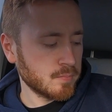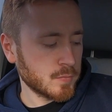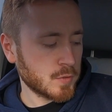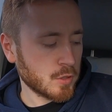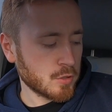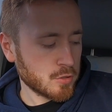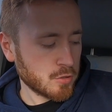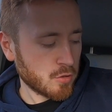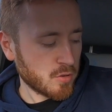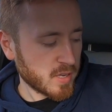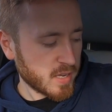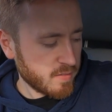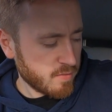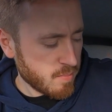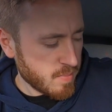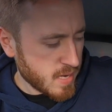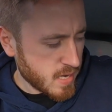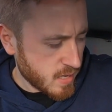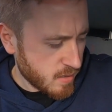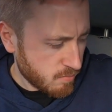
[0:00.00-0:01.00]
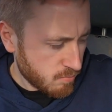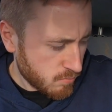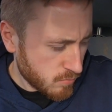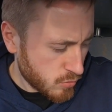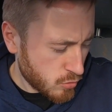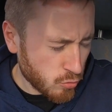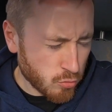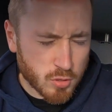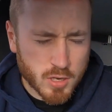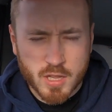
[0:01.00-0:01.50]
So I just thought I'd give a minute,
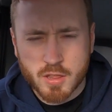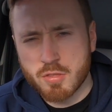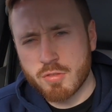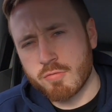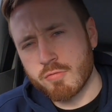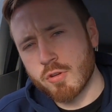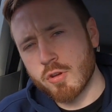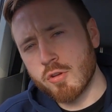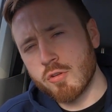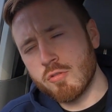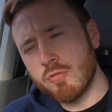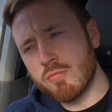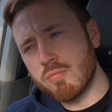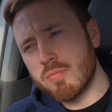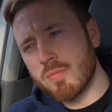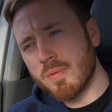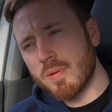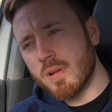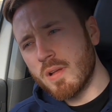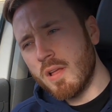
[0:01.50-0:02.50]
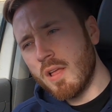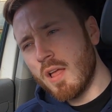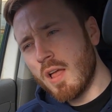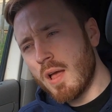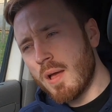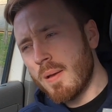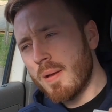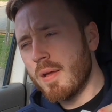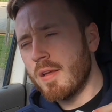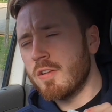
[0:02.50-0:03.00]
talk you through
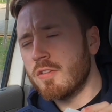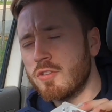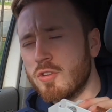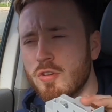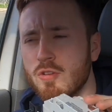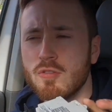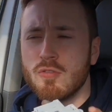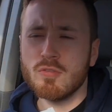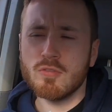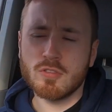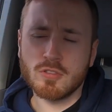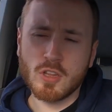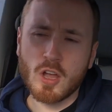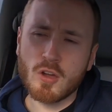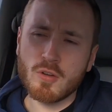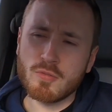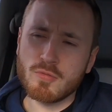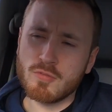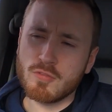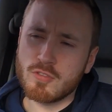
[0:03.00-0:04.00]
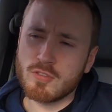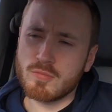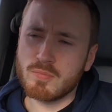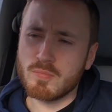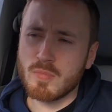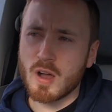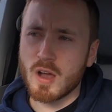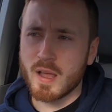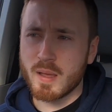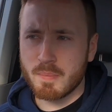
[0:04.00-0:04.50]
do's, don'ts,
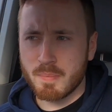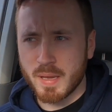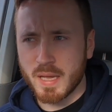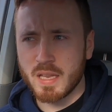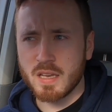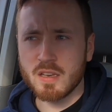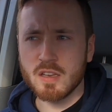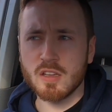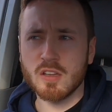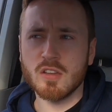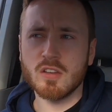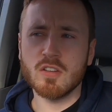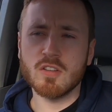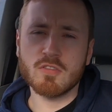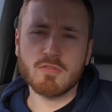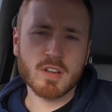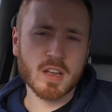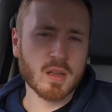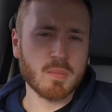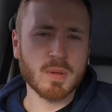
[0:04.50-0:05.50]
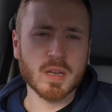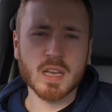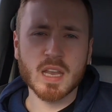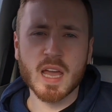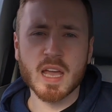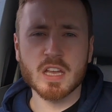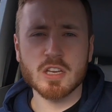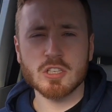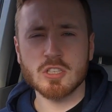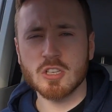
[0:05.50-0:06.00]
my opinions,
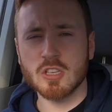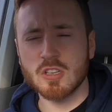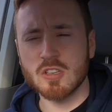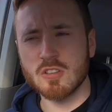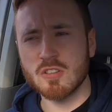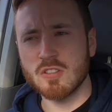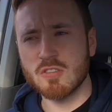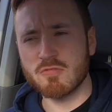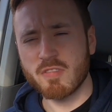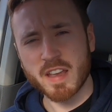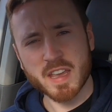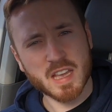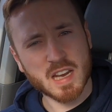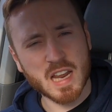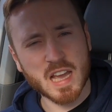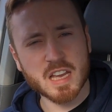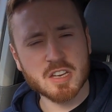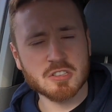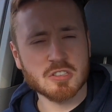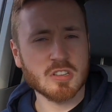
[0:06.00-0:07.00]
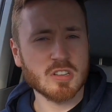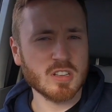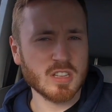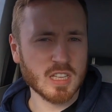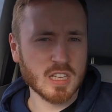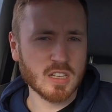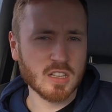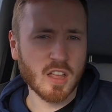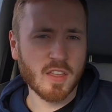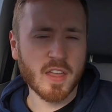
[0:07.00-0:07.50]
recommendations, regulations,
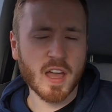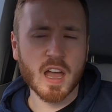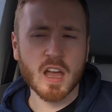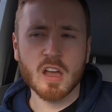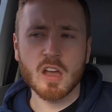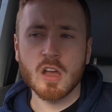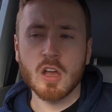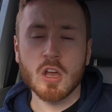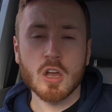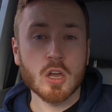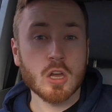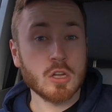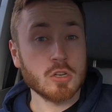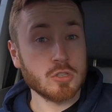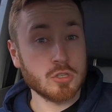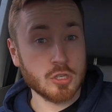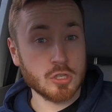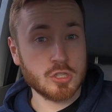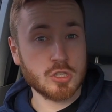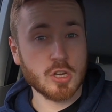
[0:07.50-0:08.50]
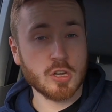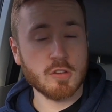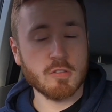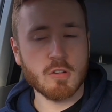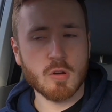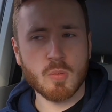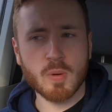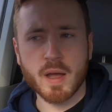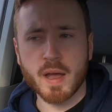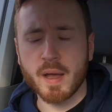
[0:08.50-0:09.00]
things like that, just so
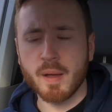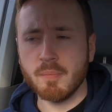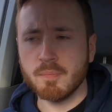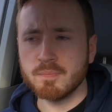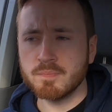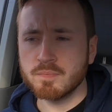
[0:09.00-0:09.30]
you're aware.